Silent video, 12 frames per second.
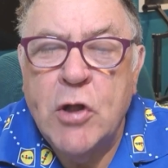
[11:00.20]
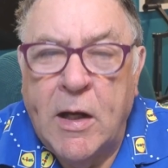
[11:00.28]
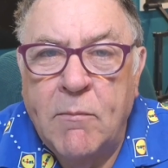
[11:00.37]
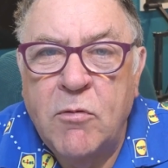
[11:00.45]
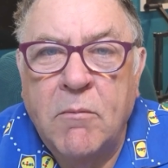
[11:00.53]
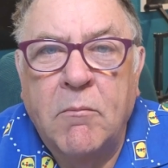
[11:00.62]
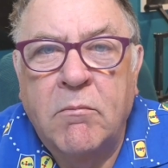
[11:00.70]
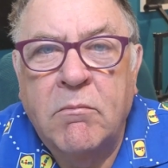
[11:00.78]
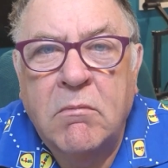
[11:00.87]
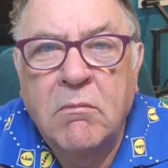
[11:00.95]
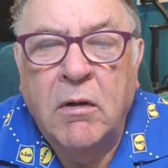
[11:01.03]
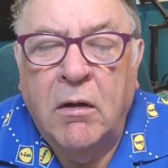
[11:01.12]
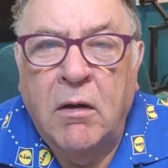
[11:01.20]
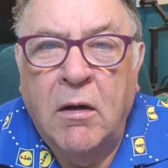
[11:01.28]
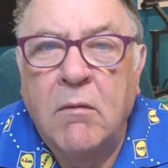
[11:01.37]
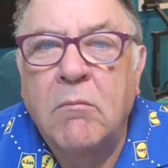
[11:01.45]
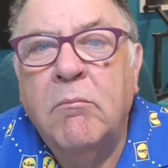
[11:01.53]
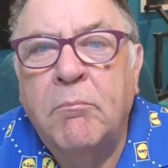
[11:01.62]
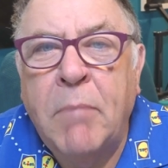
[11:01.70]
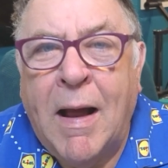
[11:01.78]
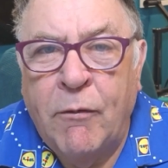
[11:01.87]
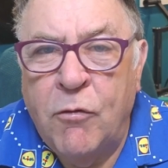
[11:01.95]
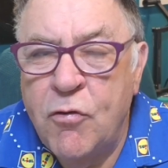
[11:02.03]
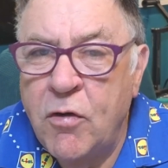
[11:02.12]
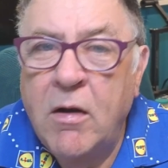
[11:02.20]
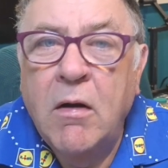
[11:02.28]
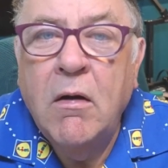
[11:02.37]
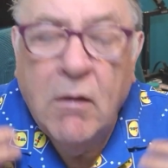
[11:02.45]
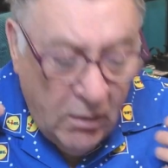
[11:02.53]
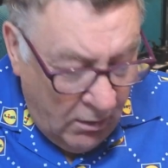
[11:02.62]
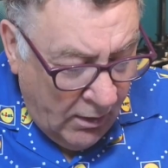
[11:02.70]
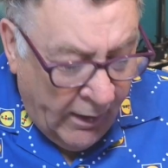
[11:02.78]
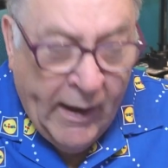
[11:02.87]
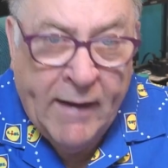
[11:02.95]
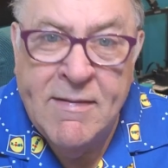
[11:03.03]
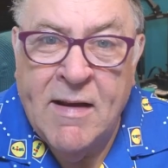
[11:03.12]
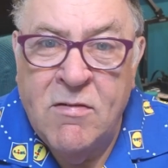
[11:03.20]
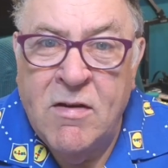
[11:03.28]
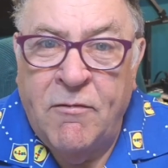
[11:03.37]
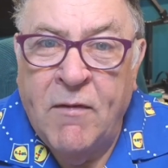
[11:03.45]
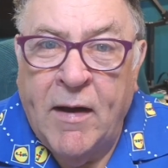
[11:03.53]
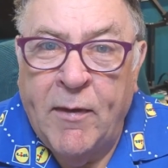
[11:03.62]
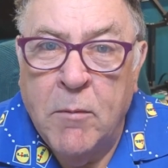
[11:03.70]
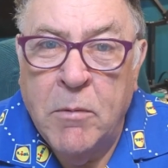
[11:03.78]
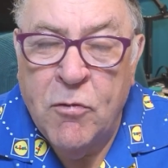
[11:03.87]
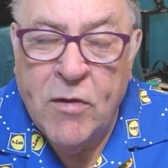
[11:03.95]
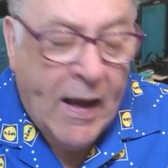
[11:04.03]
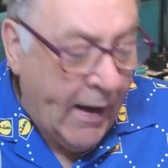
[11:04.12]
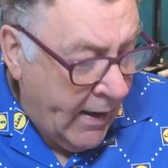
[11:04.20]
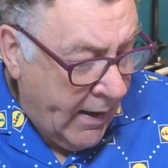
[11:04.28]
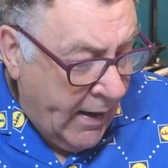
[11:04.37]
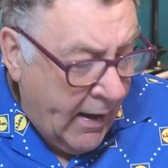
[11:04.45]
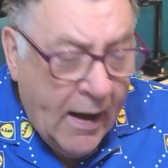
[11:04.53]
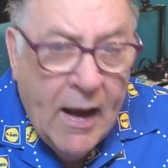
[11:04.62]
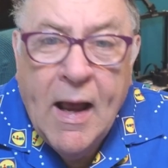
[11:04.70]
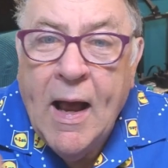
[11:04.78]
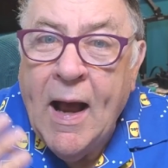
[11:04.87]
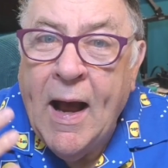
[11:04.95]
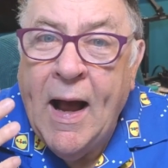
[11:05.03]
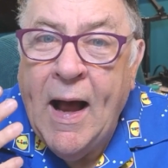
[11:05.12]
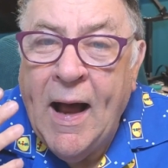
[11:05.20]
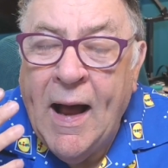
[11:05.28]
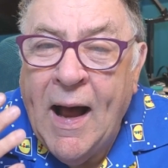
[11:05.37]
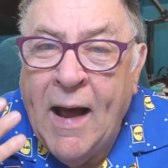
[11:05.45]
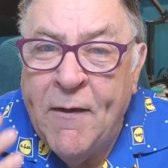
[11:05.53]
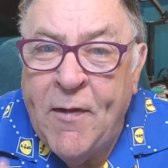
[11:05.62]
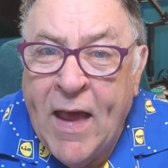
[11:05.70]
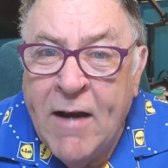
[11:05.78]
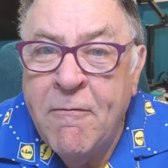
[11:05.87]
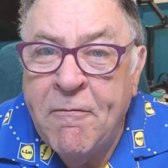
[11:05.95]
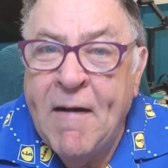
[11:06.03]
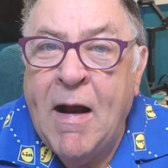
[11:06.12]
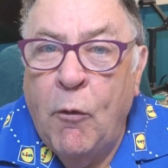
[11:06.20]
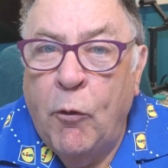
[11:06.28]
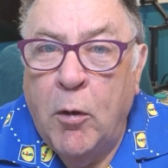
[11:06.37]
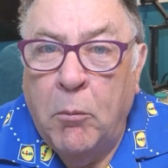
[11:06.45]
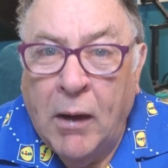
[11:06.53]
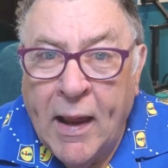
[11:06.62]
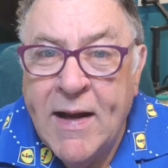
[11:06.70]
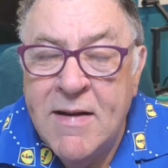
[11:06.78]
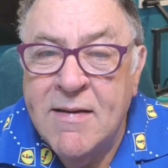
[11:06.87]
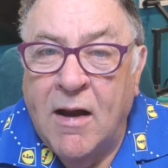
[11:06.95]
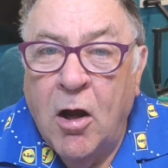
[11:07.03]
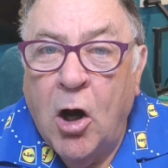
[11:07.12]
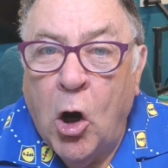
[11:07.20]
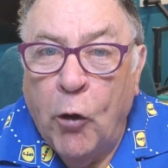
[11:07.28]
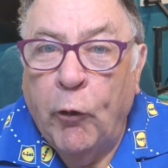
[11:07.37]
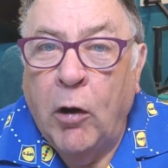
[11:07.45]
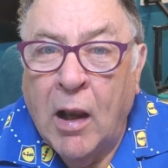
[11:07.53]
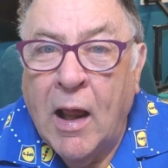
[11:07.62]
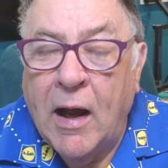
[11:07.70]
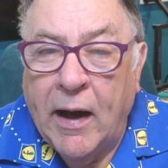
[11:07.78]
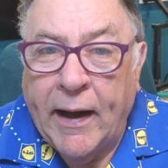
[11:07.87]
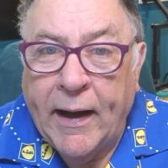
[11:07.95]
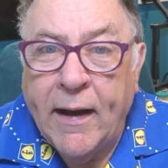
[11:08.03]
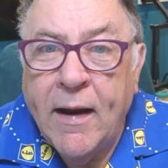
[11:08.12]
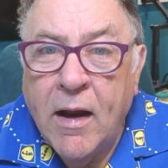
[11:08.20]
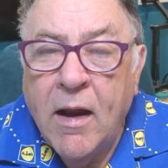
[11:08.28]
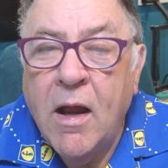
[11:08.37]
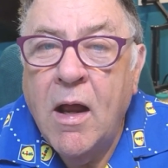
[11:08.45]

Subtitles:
shaped pads and identified them as that. I then found them later online